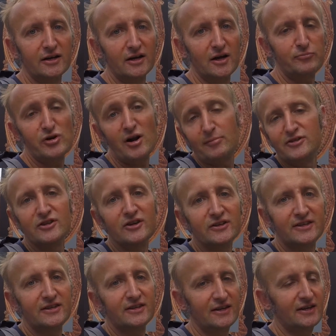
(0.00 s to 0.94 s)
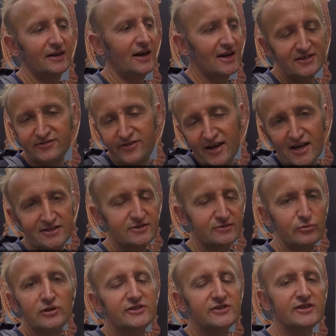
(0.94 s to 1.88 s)
Uh, probably not uh, as
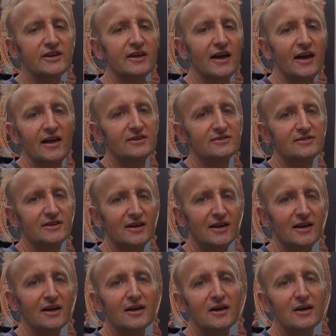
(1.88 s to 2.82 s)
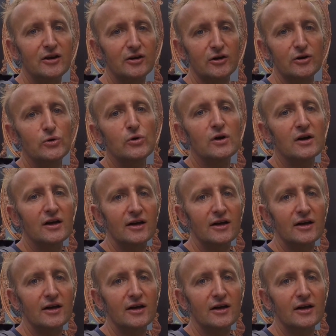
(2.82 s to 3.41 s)
fast. We'll see as you know